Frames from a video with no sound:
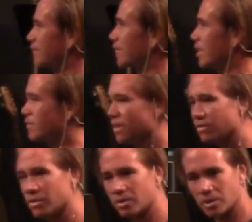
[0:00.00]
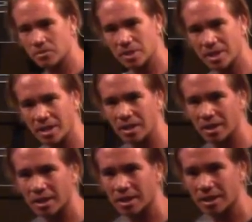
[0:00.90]
And if you haven't heard him today,
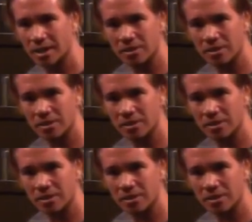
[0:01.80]
and